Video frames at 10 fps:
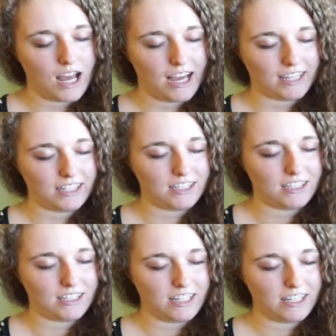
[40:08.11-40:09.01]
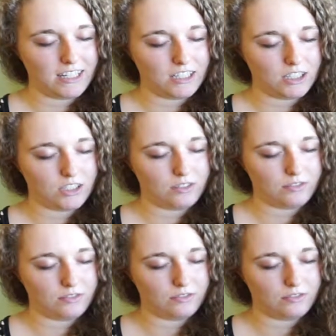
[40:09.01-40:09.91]
I could see it
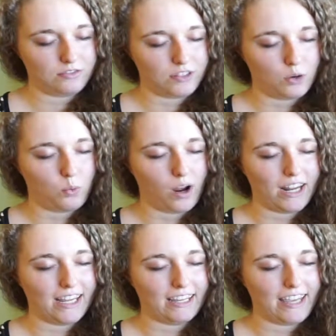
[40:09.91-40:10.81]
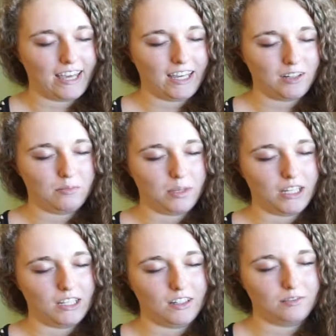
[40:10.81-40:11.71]
for what it can
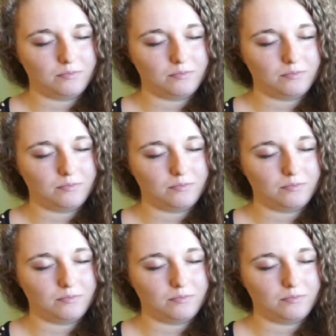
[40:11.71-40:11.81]
be.